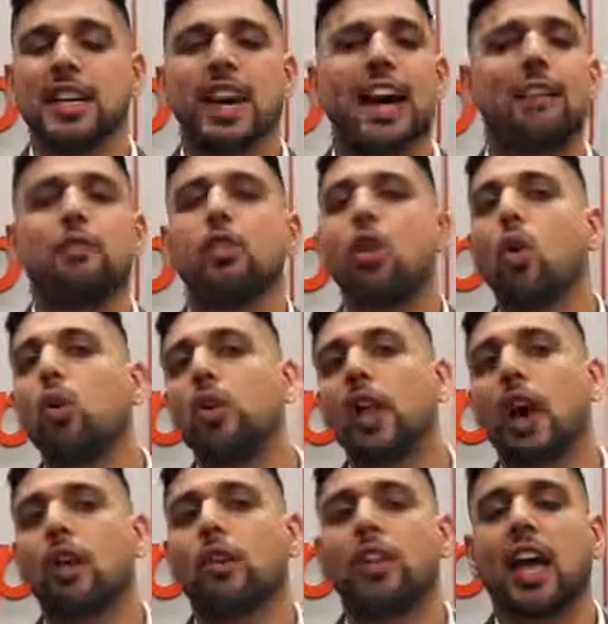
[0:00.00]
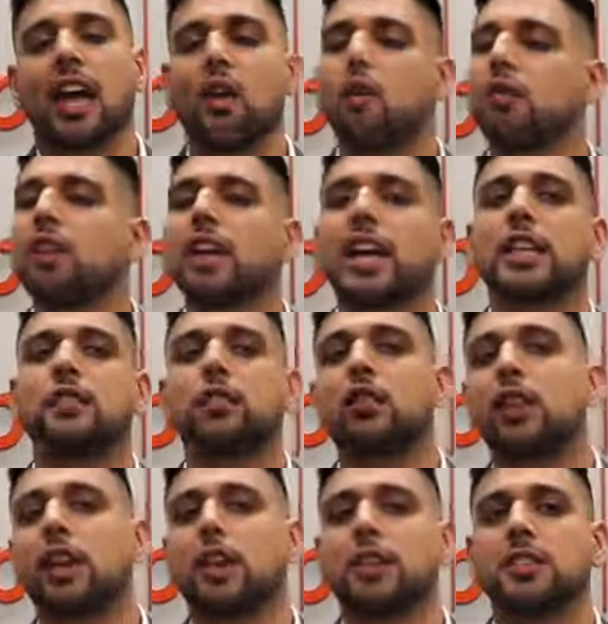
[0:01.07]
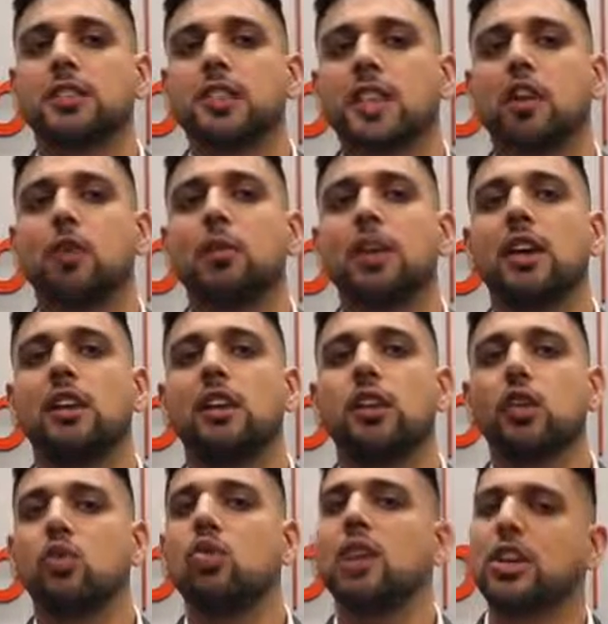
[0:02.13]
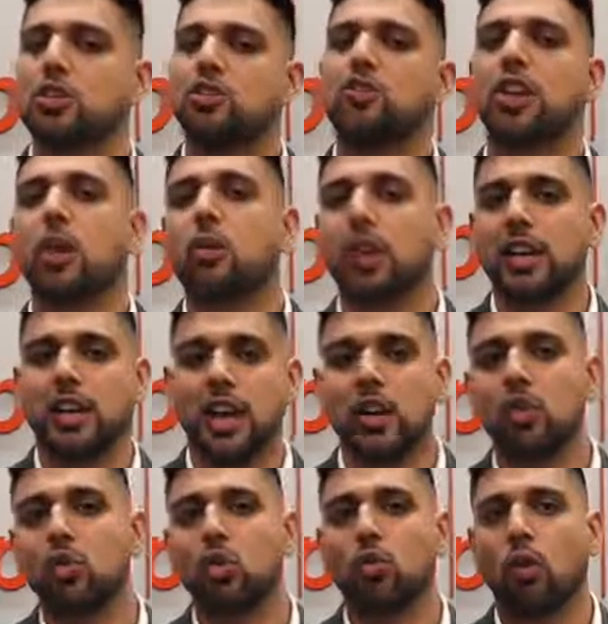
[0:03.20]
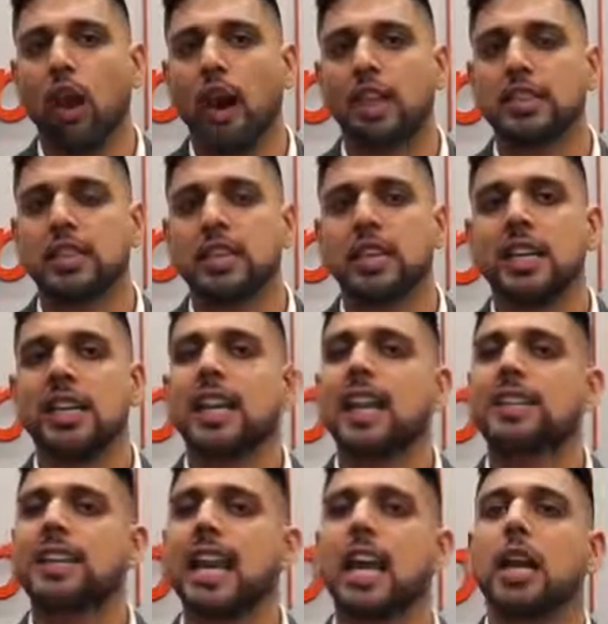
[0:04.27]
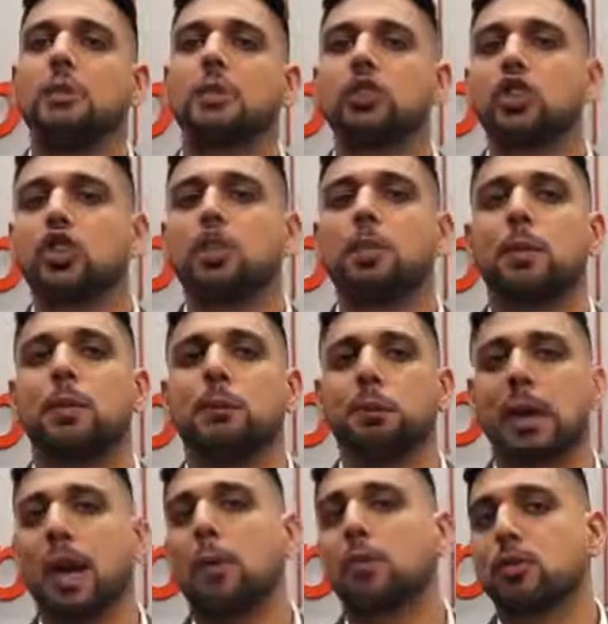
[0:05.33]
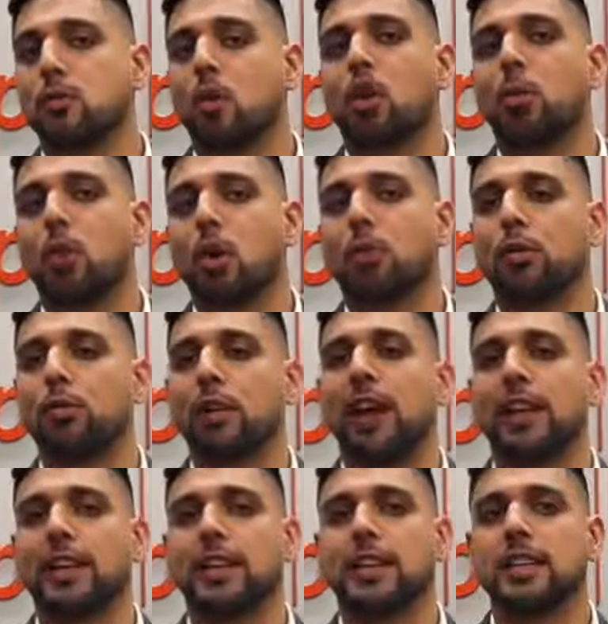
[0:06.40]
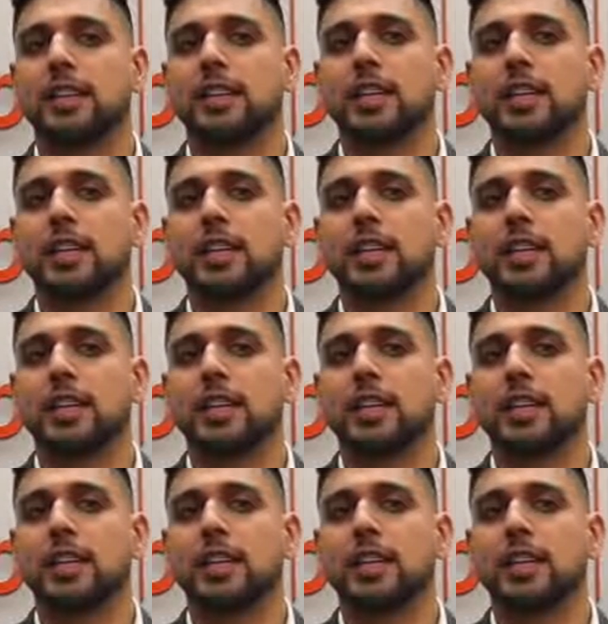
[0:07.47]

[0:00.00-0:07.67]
I have no doubt that over the next few years, there will be new issues that will continue to arise as cannabis use becomes more and more prevalent.